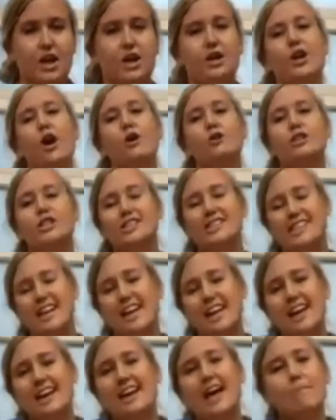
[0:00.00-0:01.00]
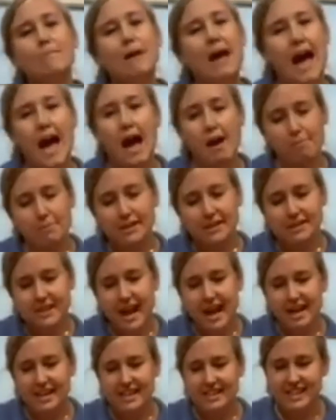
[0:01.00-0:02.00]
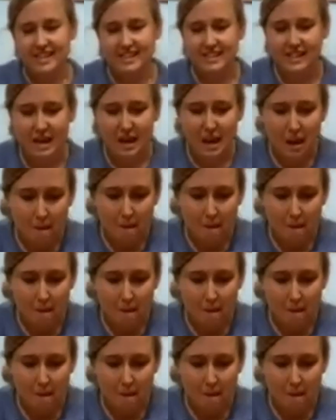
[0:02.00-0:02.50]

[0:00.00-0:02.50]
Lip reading: No, just kidding. I'm a happy scientist.